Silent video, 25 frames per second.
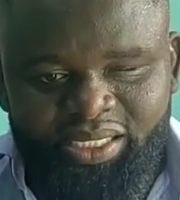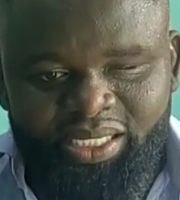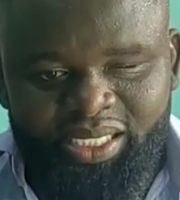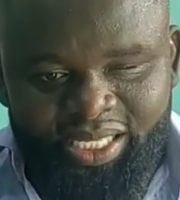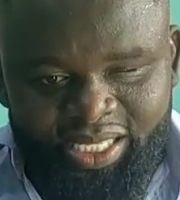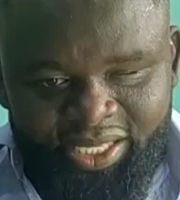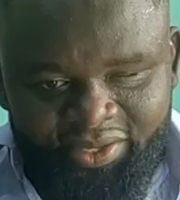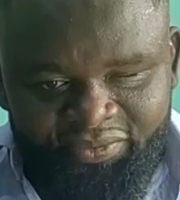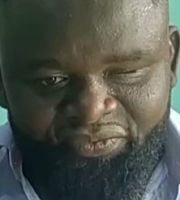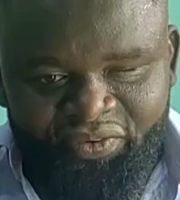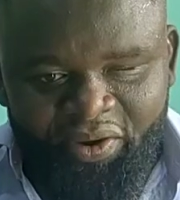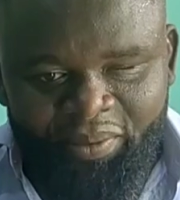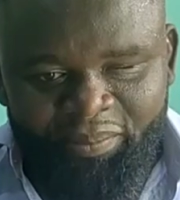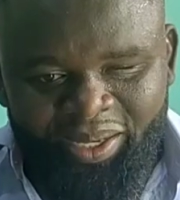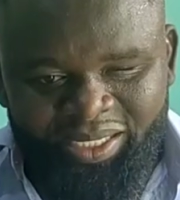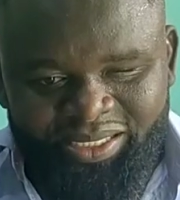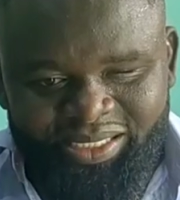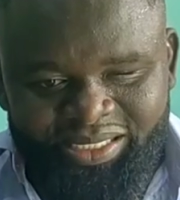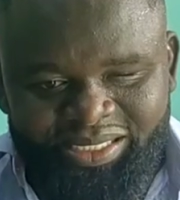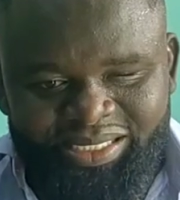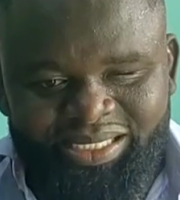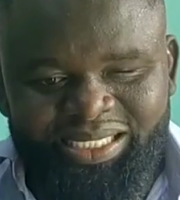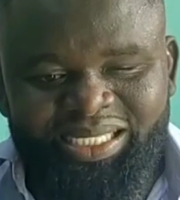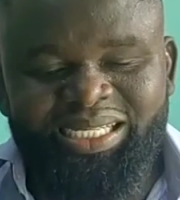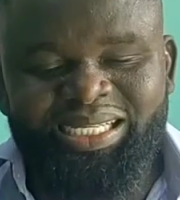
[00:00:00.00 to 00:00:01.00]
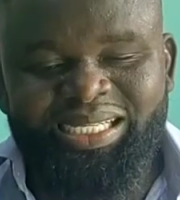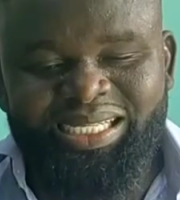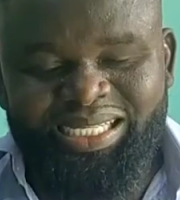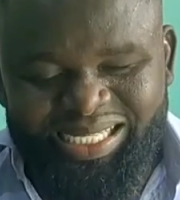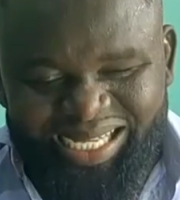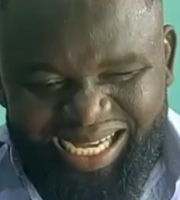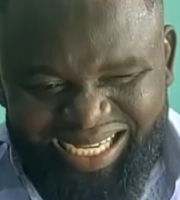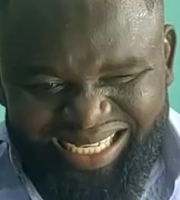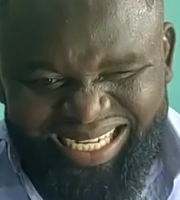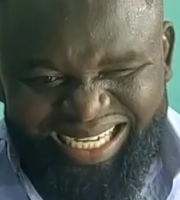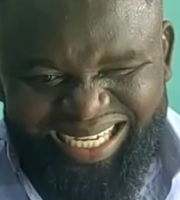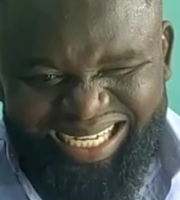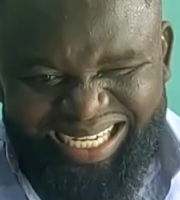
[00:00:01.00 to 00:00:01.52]
e-pharmacy,
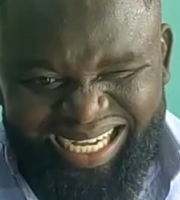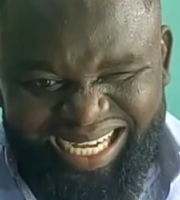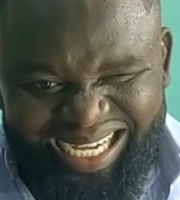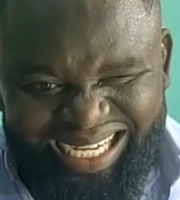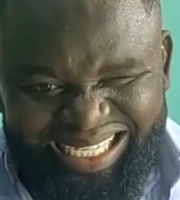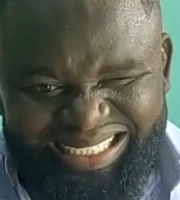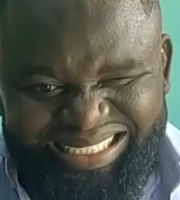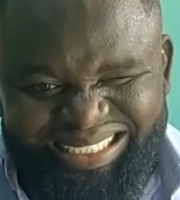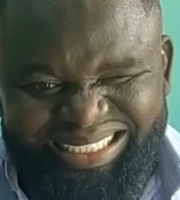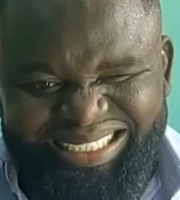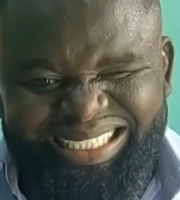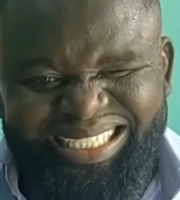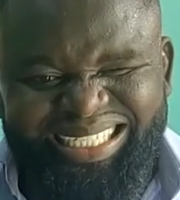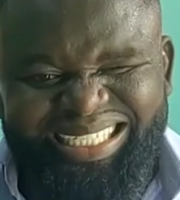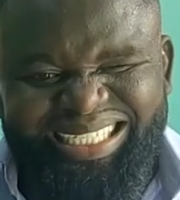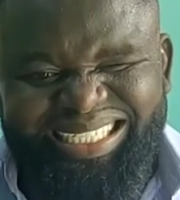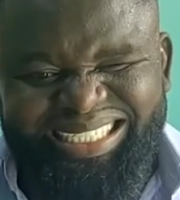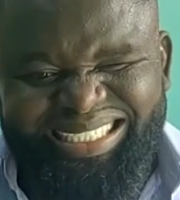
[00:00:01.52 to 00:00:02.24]
Ghana Card,